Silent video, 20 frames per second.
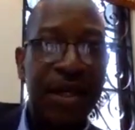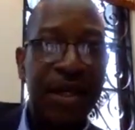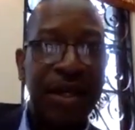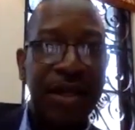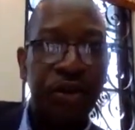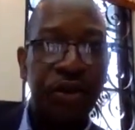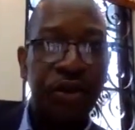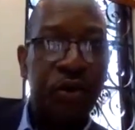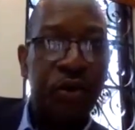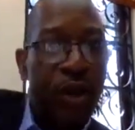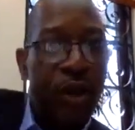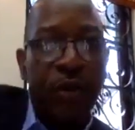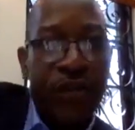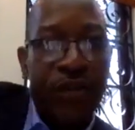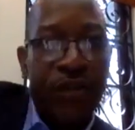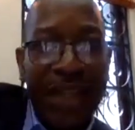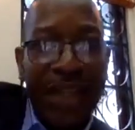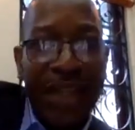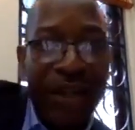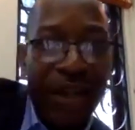You will always
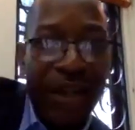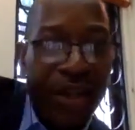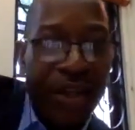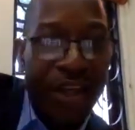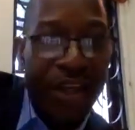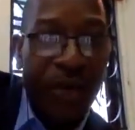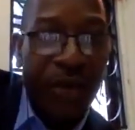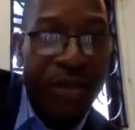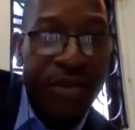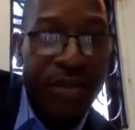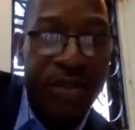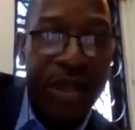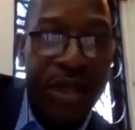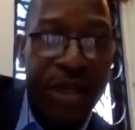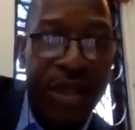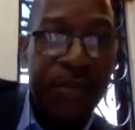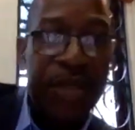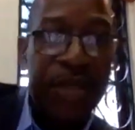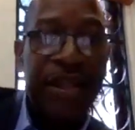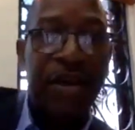find the lucky ones. I
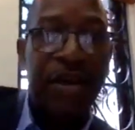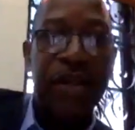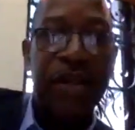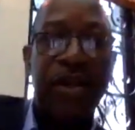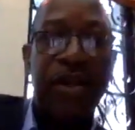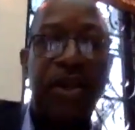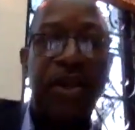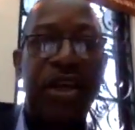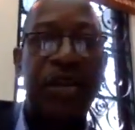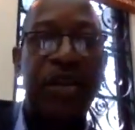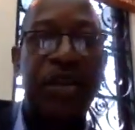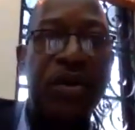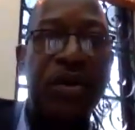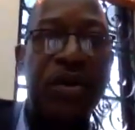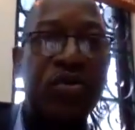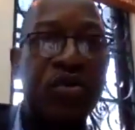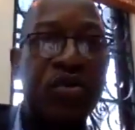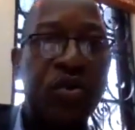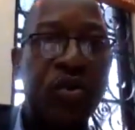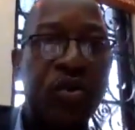mean, there'll be the lucky ones
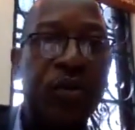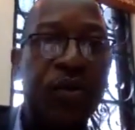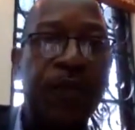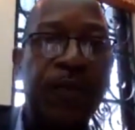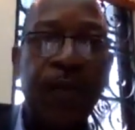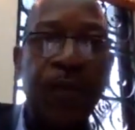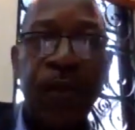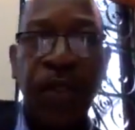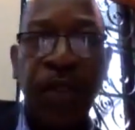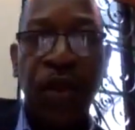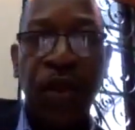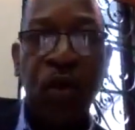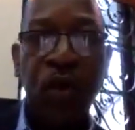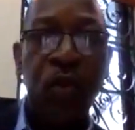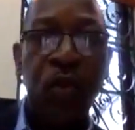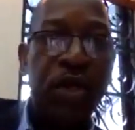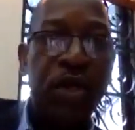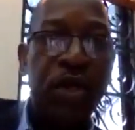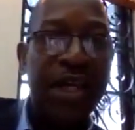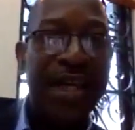who
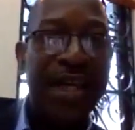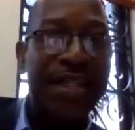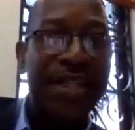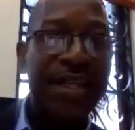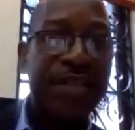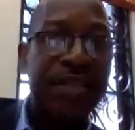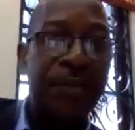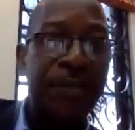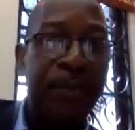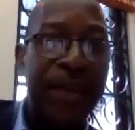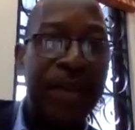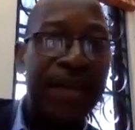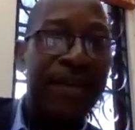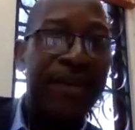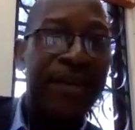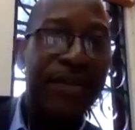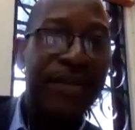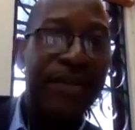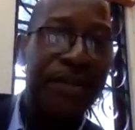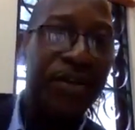would hit it big,
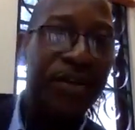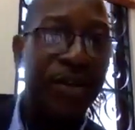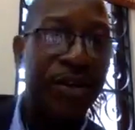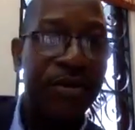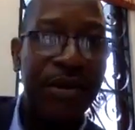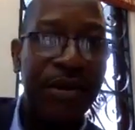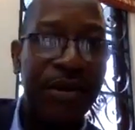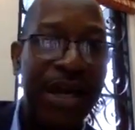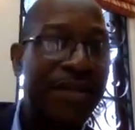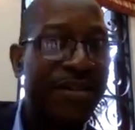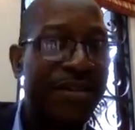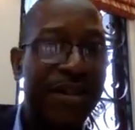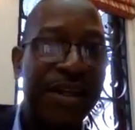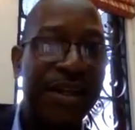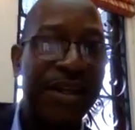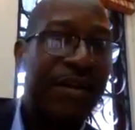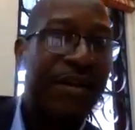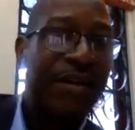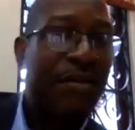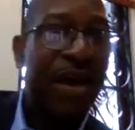you know, right
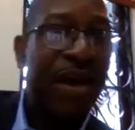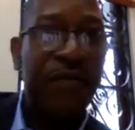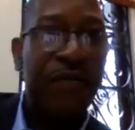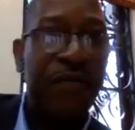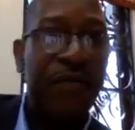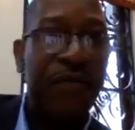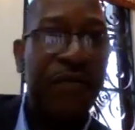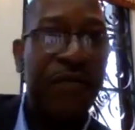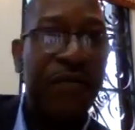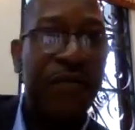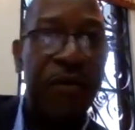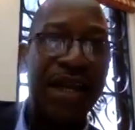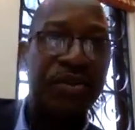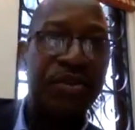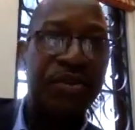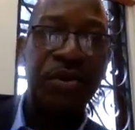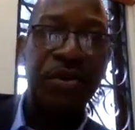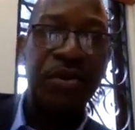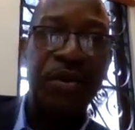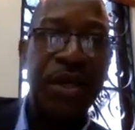from the
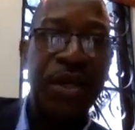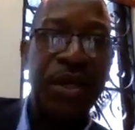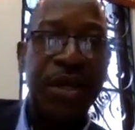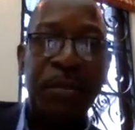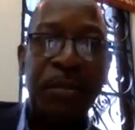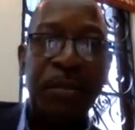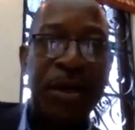get-go.